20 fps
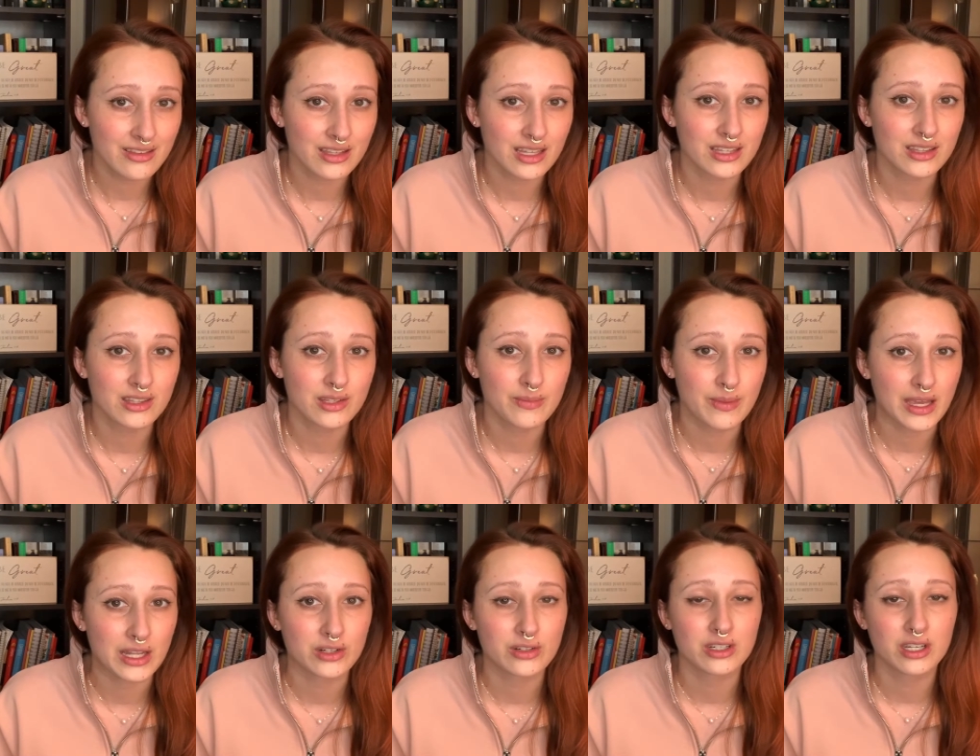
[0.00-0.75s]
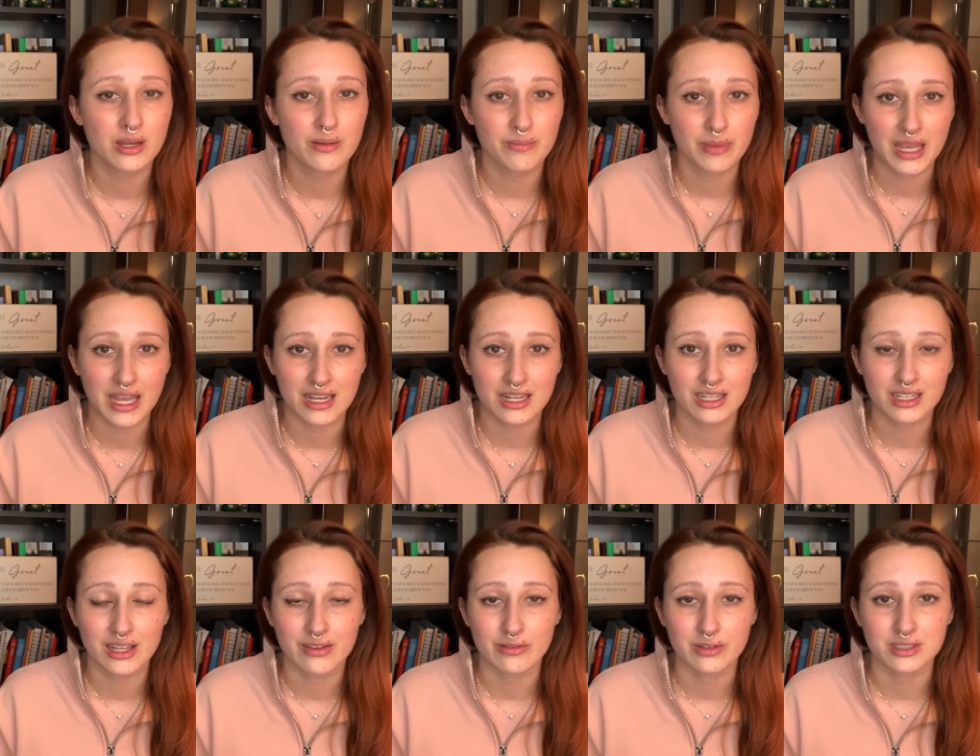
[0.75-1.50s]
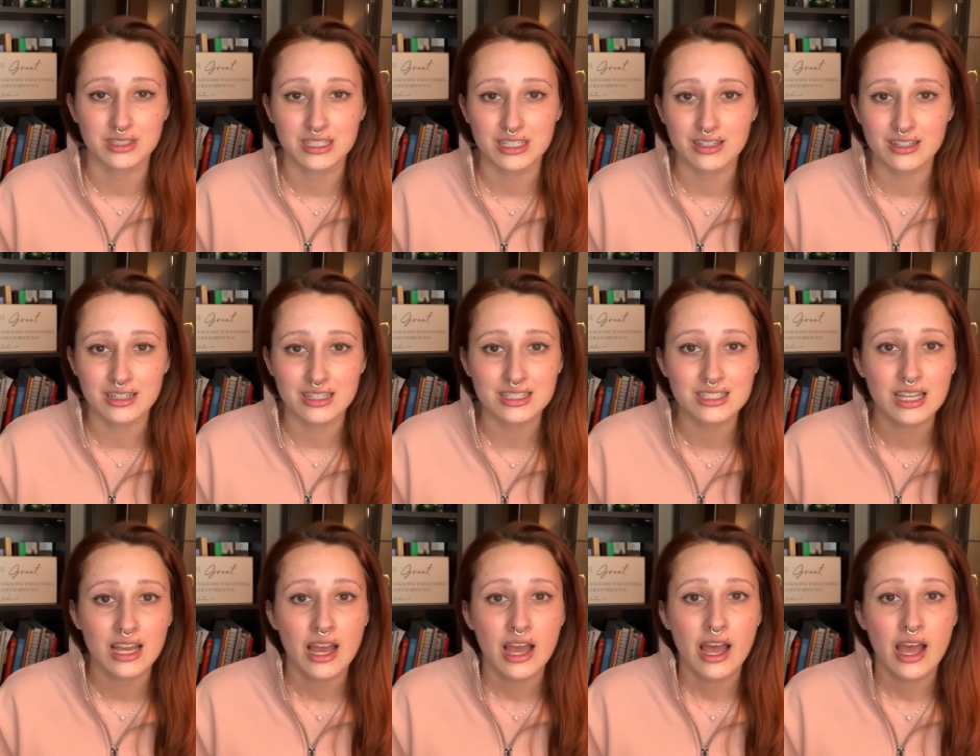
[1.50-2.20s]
than the Mandarin Companion level series,